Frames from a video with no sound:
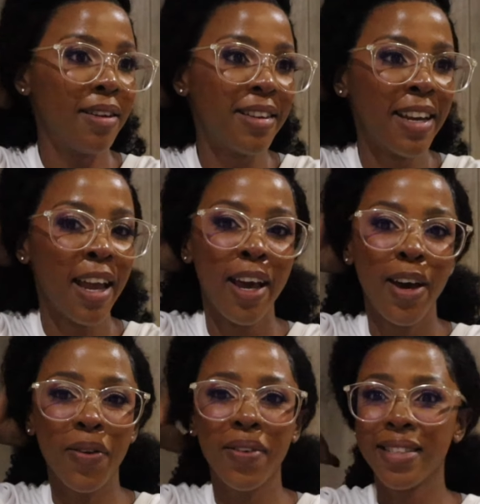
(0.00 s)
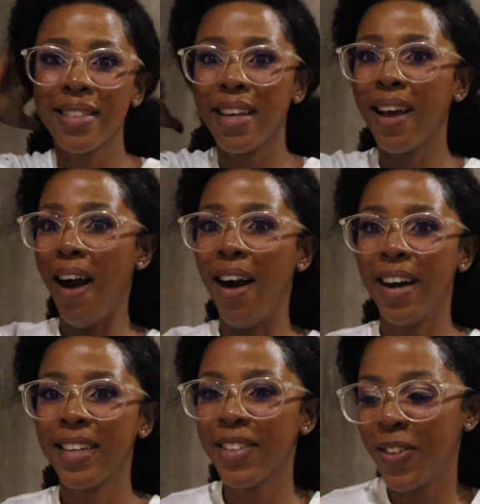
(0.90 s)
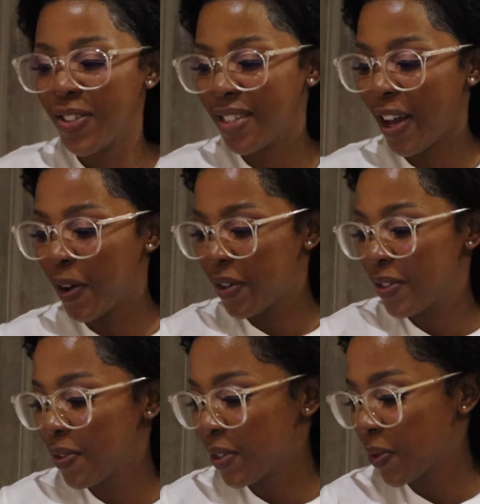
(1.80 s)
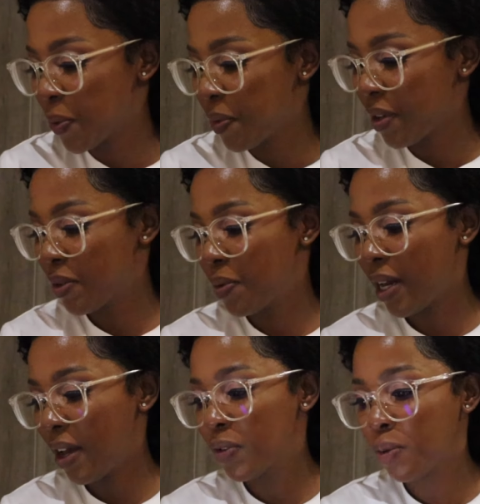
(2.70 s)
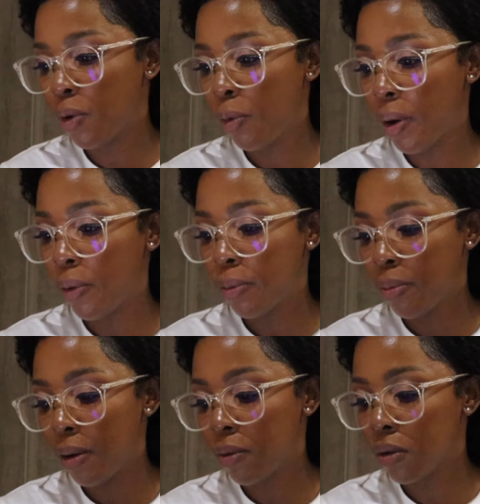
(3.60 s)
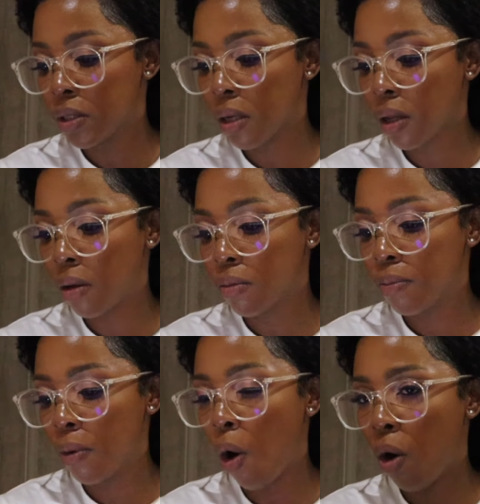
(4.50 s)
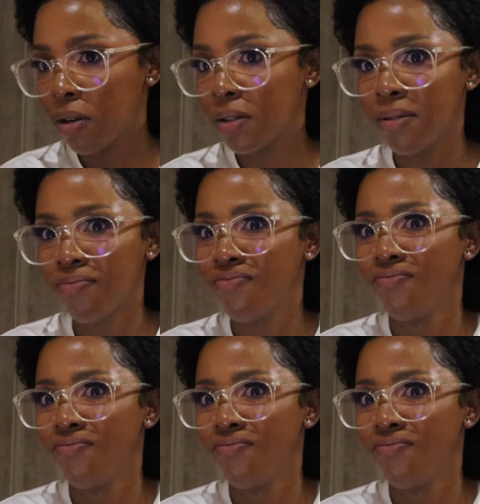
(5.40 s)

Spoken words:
I don't want to say hard because I always feel so weird when I have to blow my own bubble horn.